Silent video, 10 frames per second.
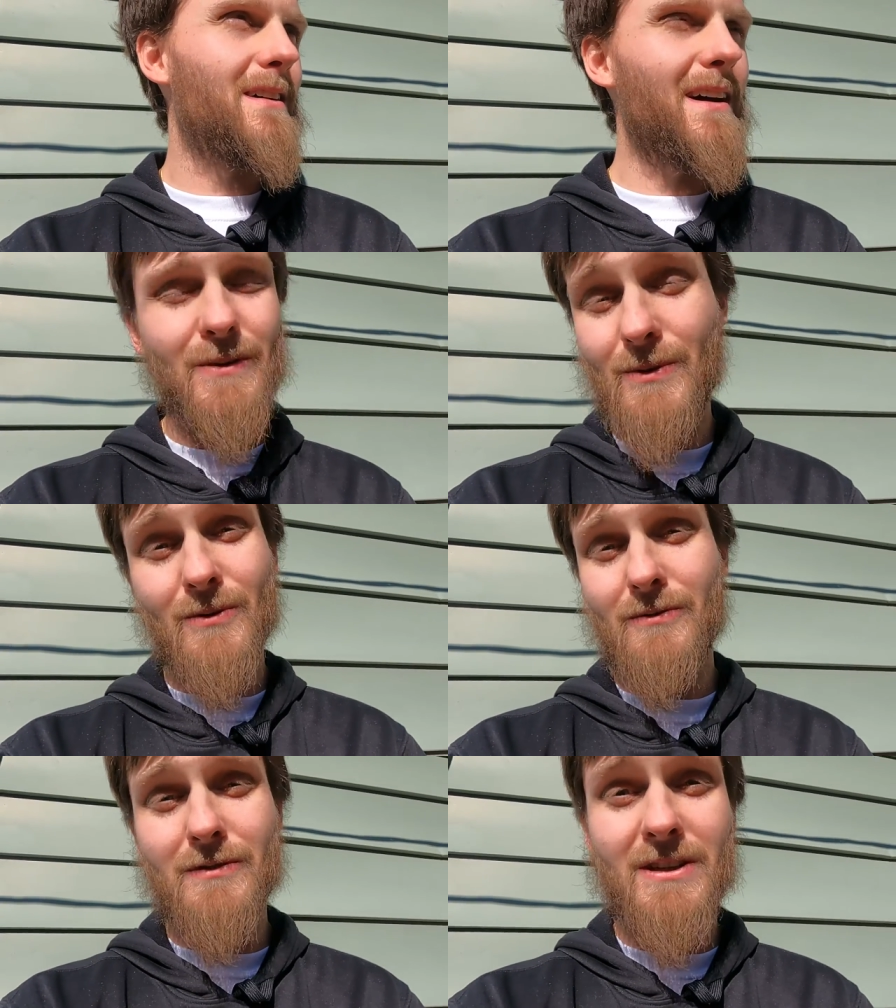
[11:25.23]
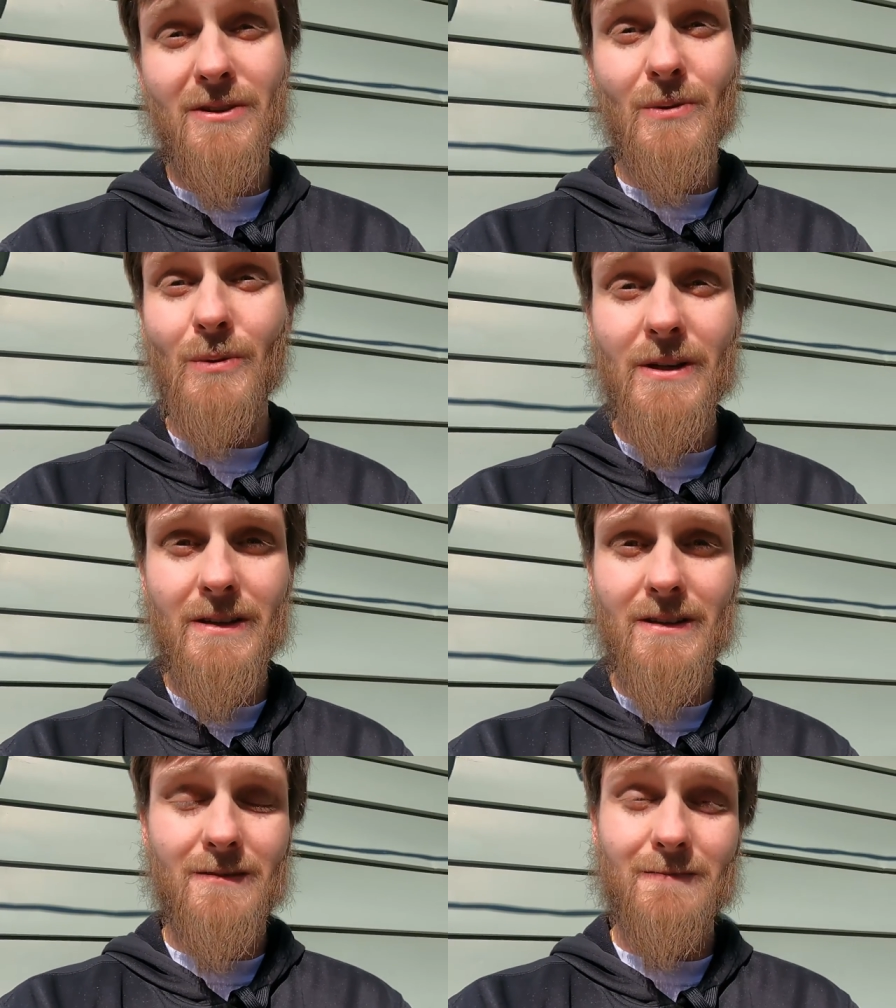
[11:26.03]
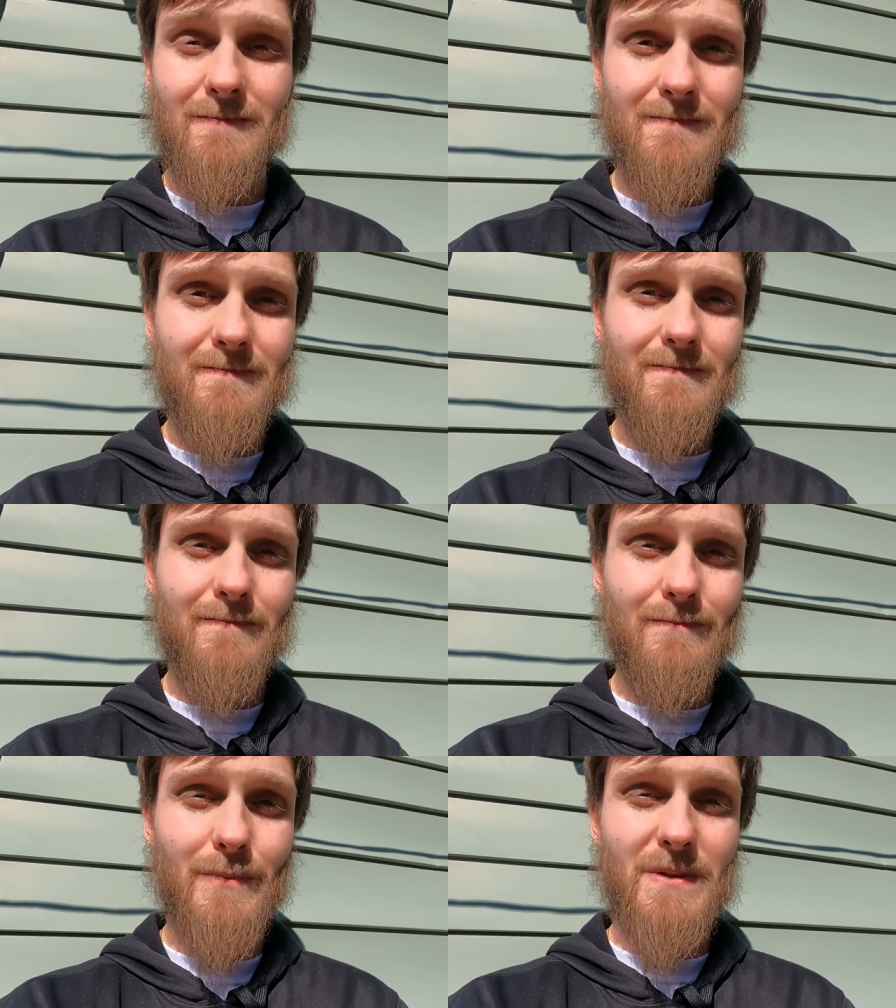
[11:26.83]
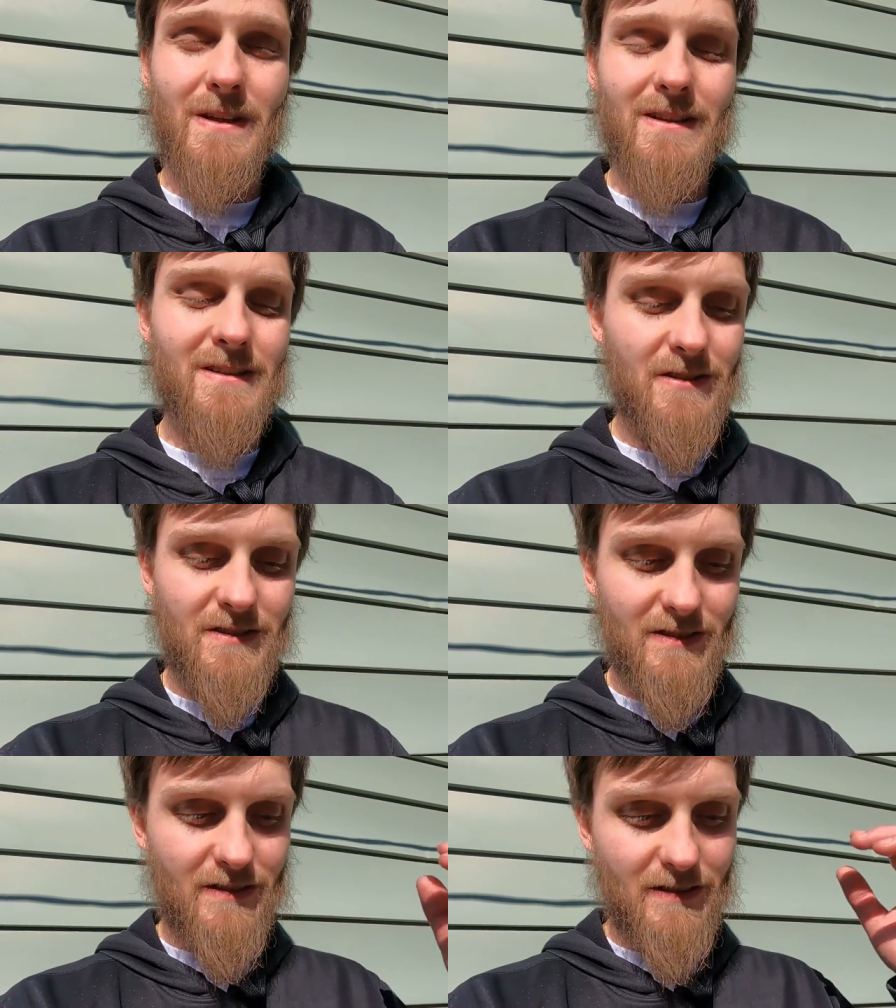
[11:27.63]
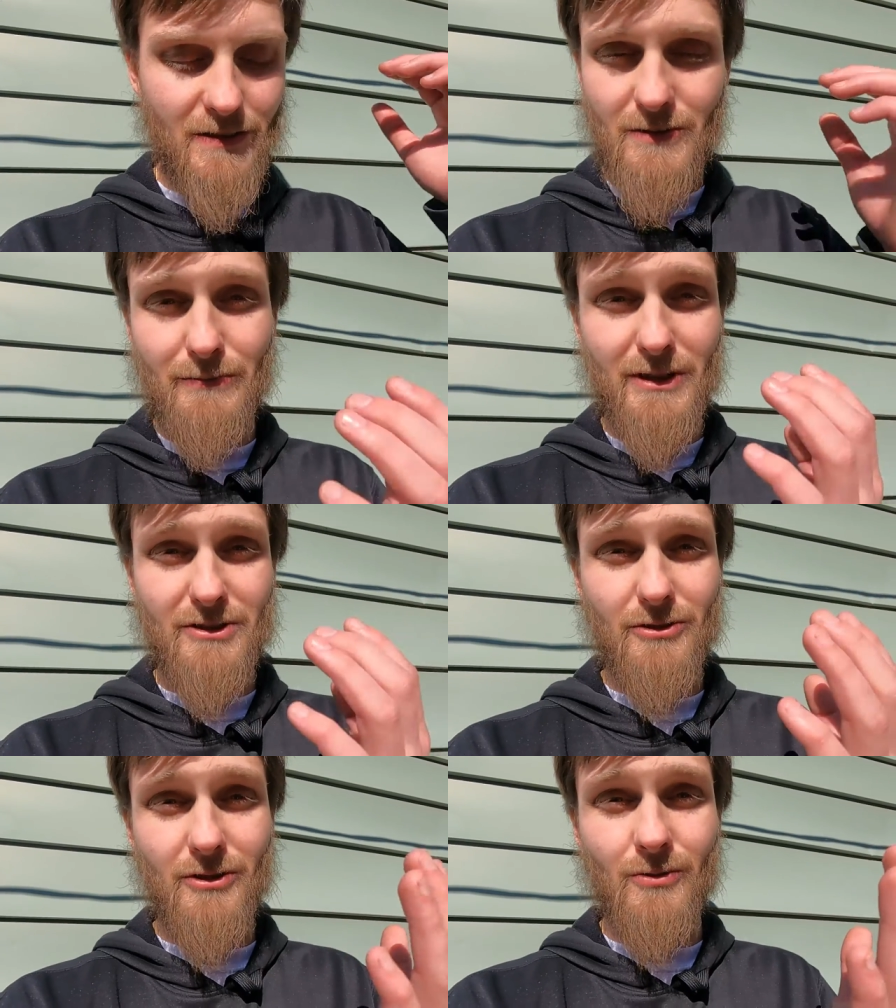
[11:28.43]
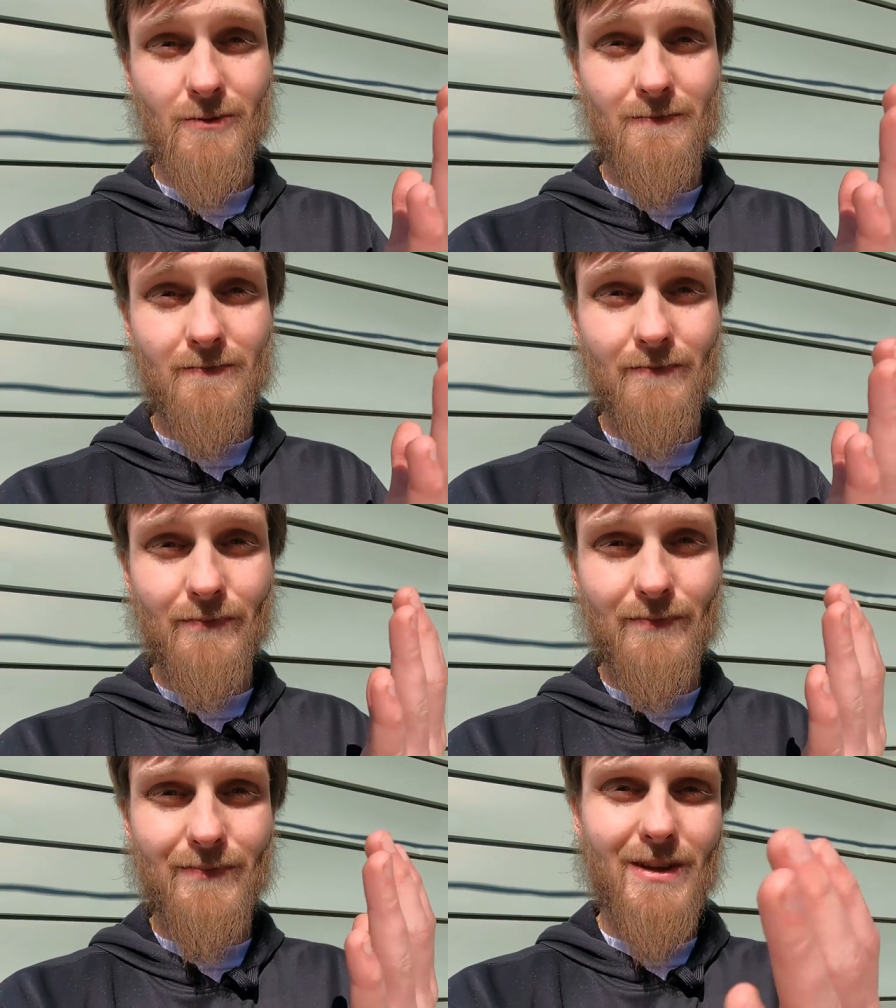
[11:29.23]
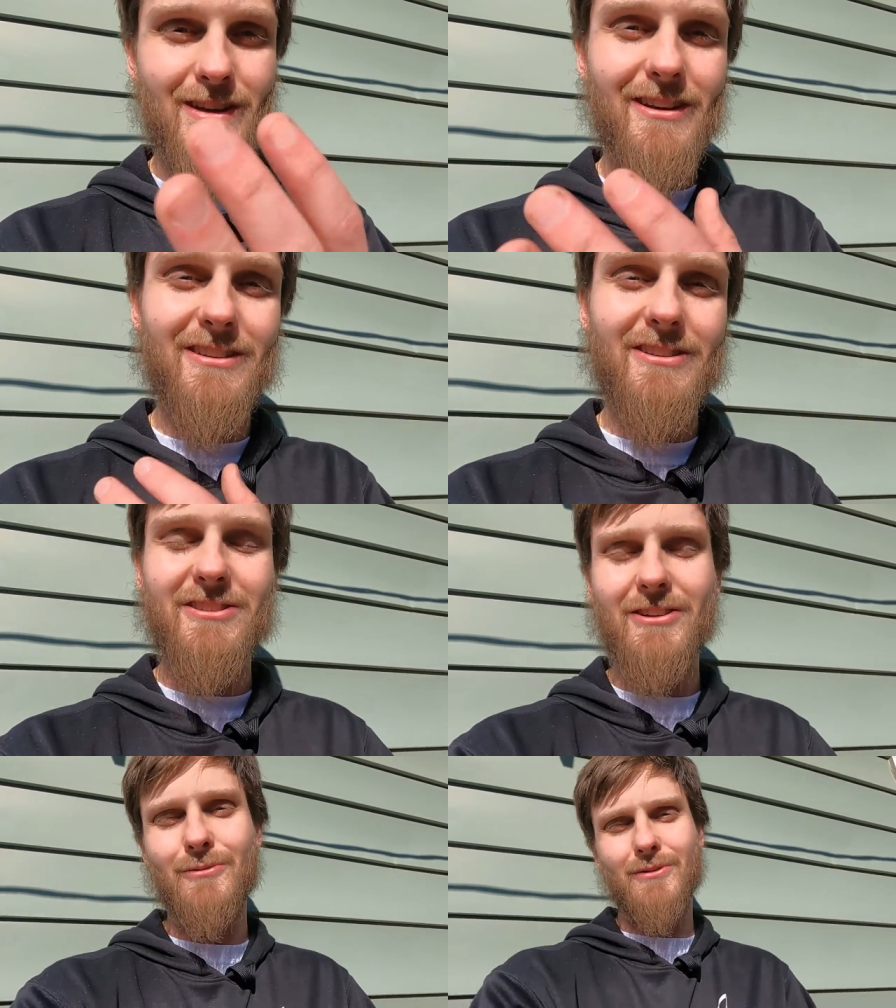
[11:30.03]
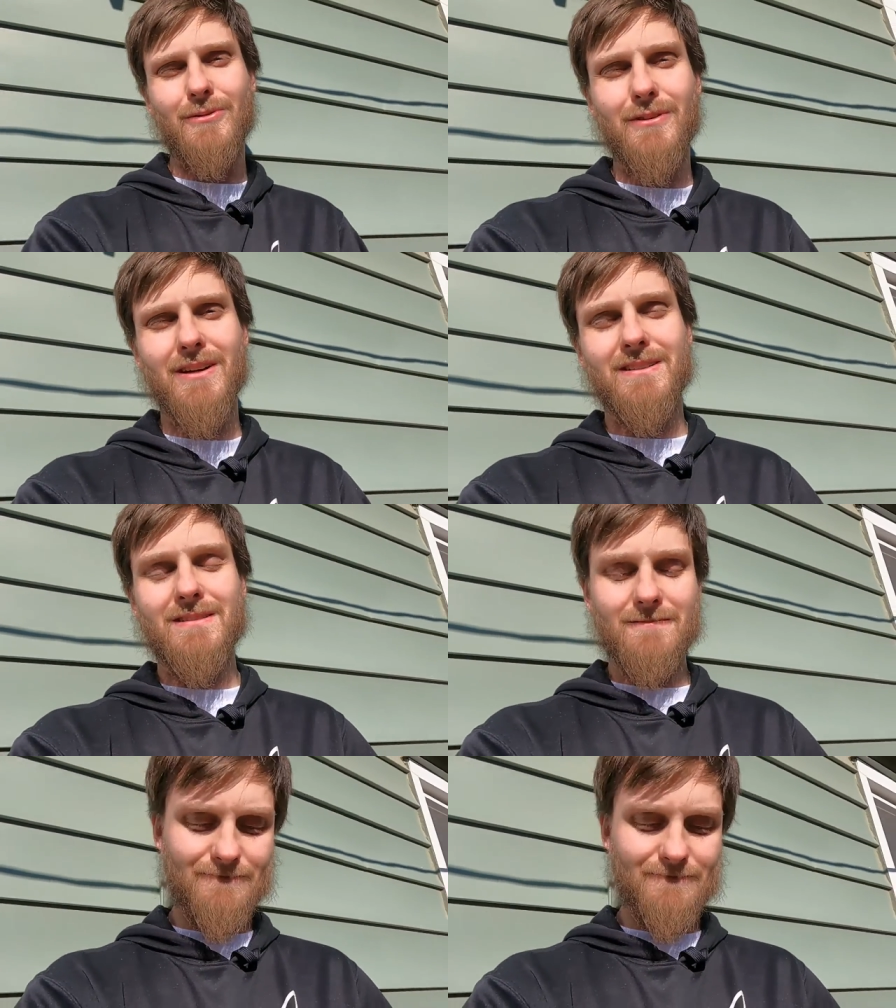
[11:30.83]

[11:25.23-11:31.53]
I don't know of any other way besides just here's my struggle and to share it with you guys.